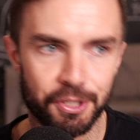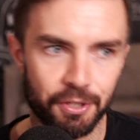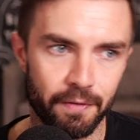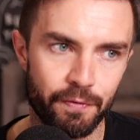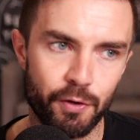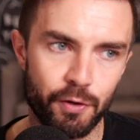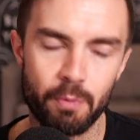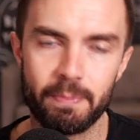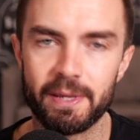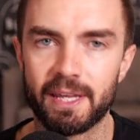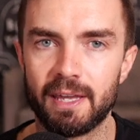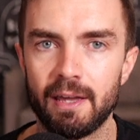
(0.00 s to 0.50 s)
if you're
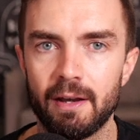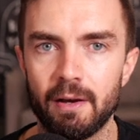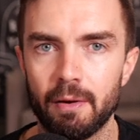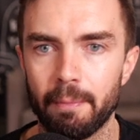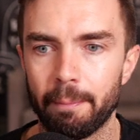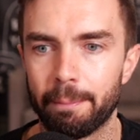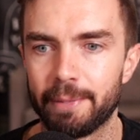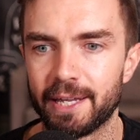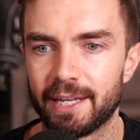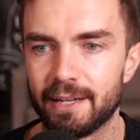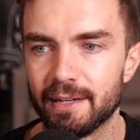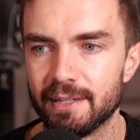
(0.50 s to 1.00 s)
a beginner,
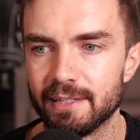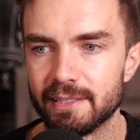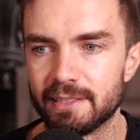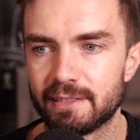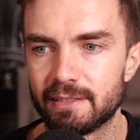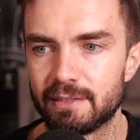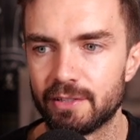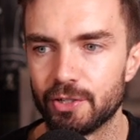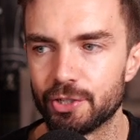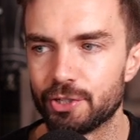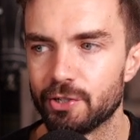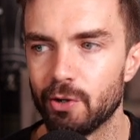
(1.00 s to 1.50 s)
because
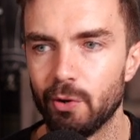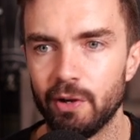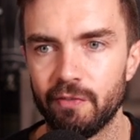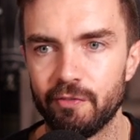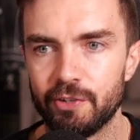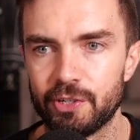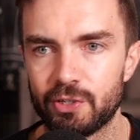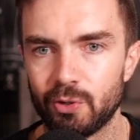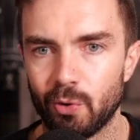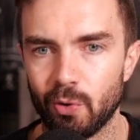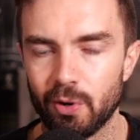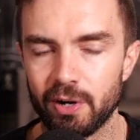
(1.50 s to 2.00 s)
there's no
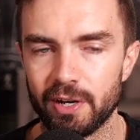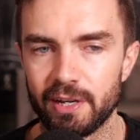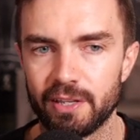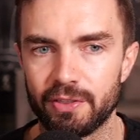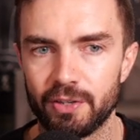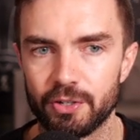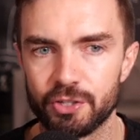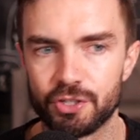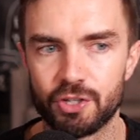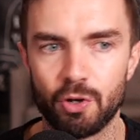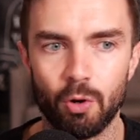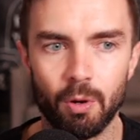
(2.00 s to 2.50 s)
inventory,
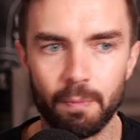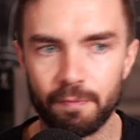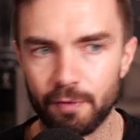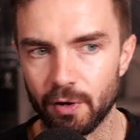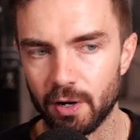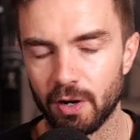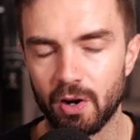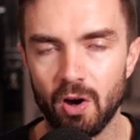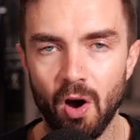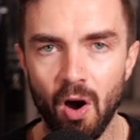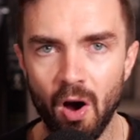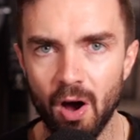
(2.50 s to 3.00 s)
there's no upfront
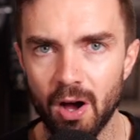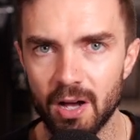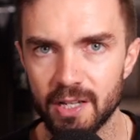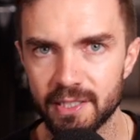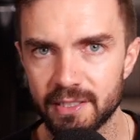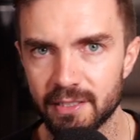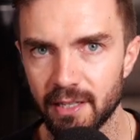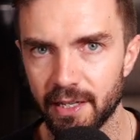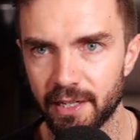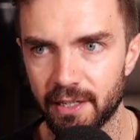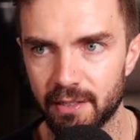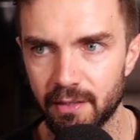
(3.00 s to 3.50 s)
costs.
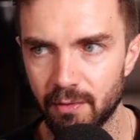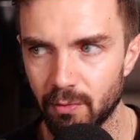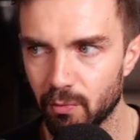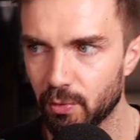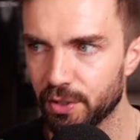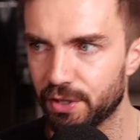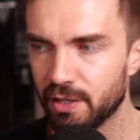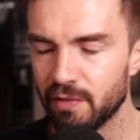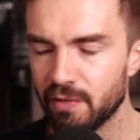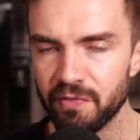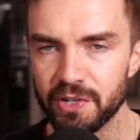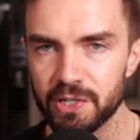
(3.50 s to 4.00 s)
Like with
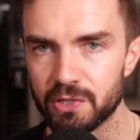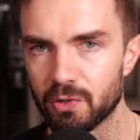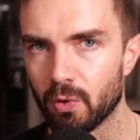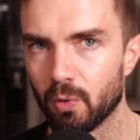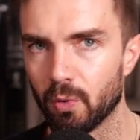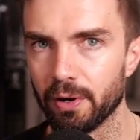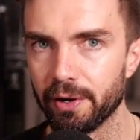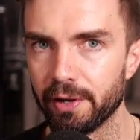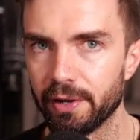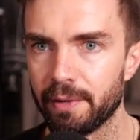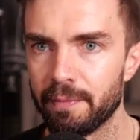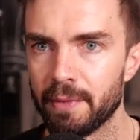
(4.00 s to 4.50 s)

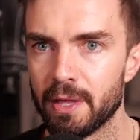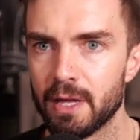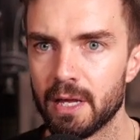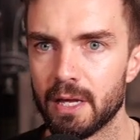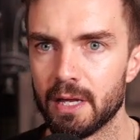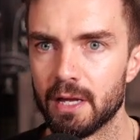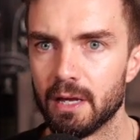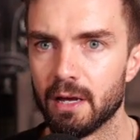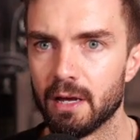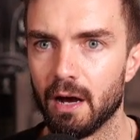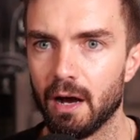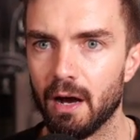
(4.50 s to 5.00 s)
inventory,
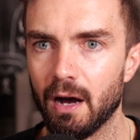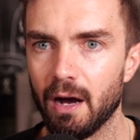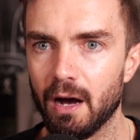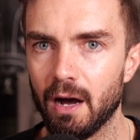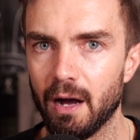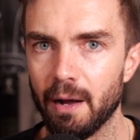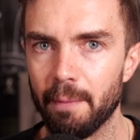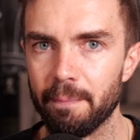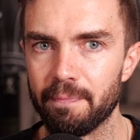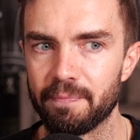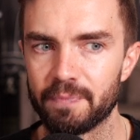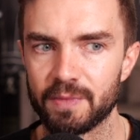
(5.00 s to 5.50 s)

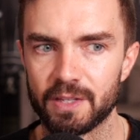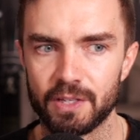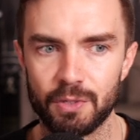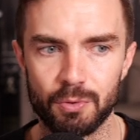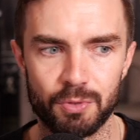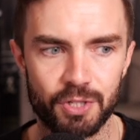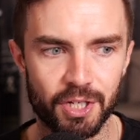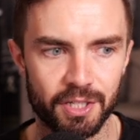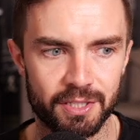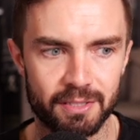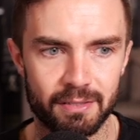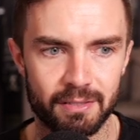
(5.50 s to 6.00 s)
you
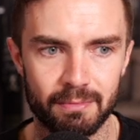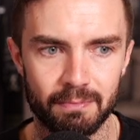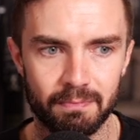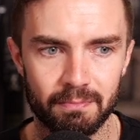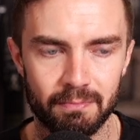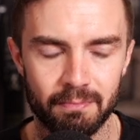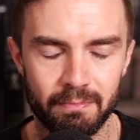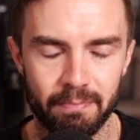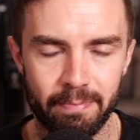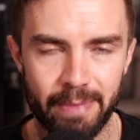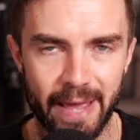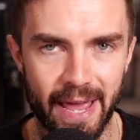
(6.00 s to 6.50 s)
just
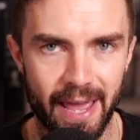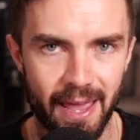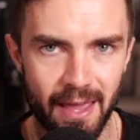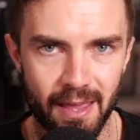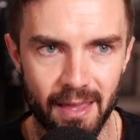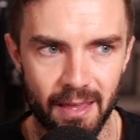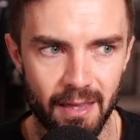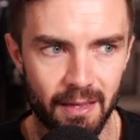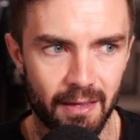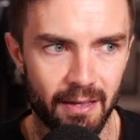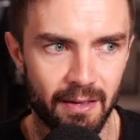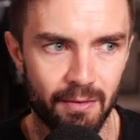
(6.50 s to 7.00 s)

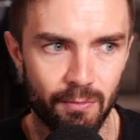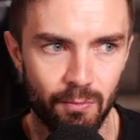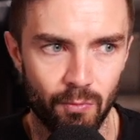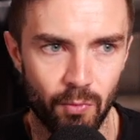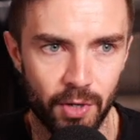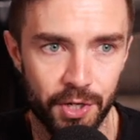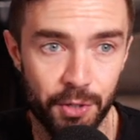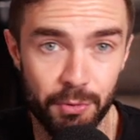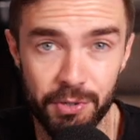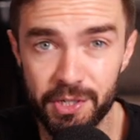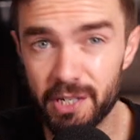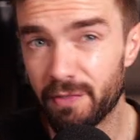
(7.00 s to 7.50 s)
pay when
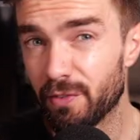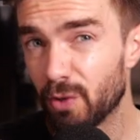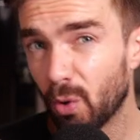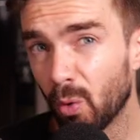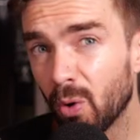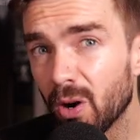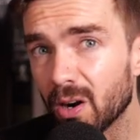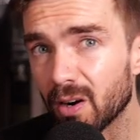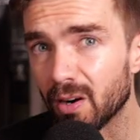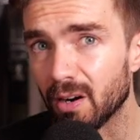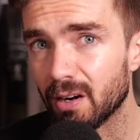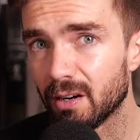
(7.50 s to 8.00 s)
you receive an
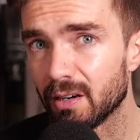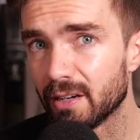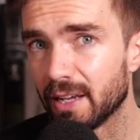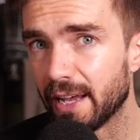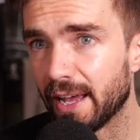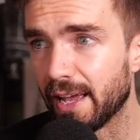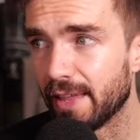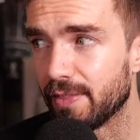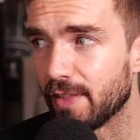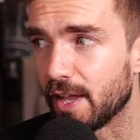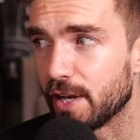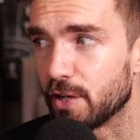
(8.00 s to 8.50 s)
order,
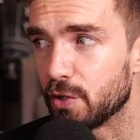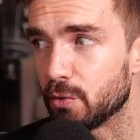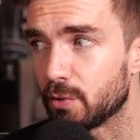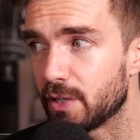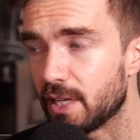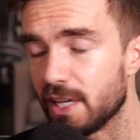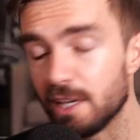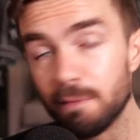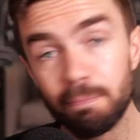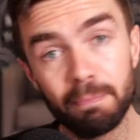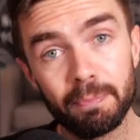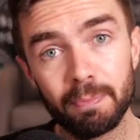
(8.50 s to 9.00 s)
and then you
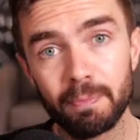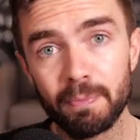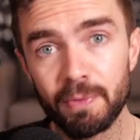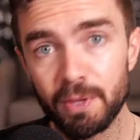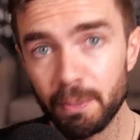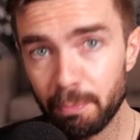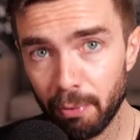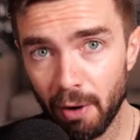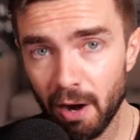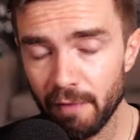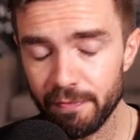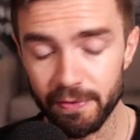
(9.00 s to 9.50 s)
keep the
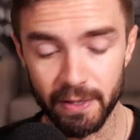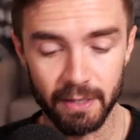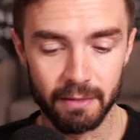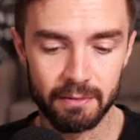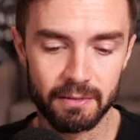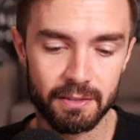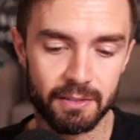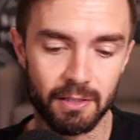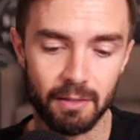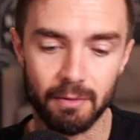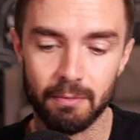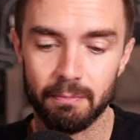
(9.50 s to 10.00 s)
profit.
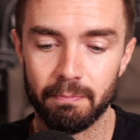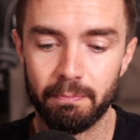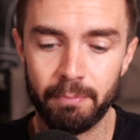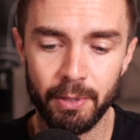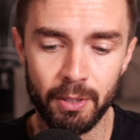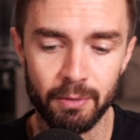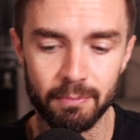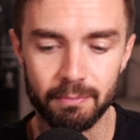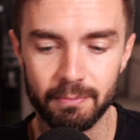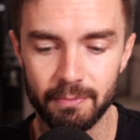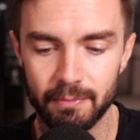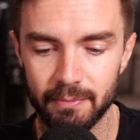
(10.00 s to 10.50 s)
So
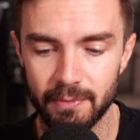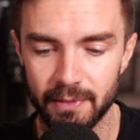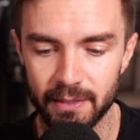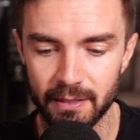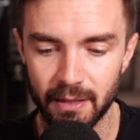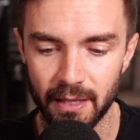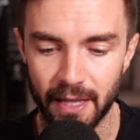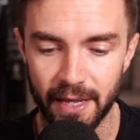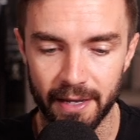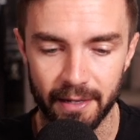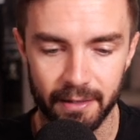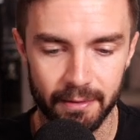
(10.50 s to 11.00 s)
boom,
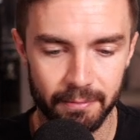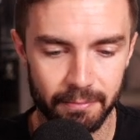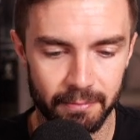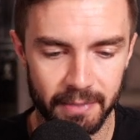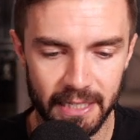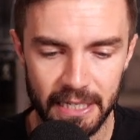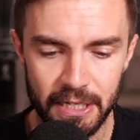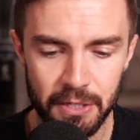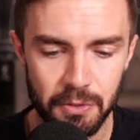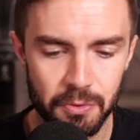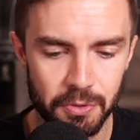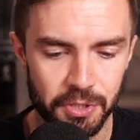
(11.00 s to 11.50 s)
like
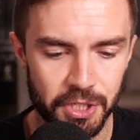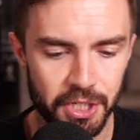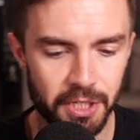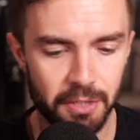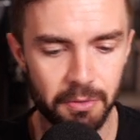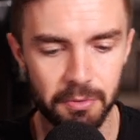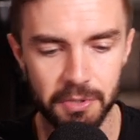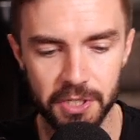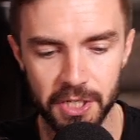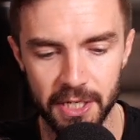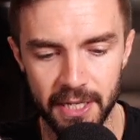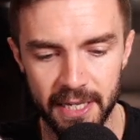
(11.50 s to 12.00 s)

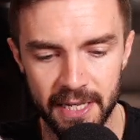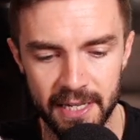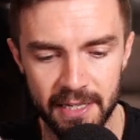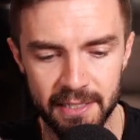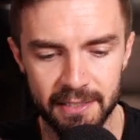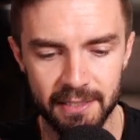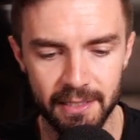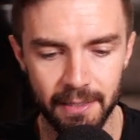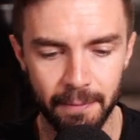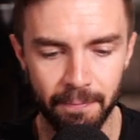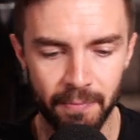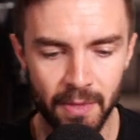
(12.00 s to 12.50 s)
huge,
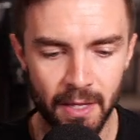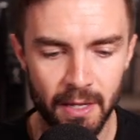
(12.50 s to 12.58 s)
easy.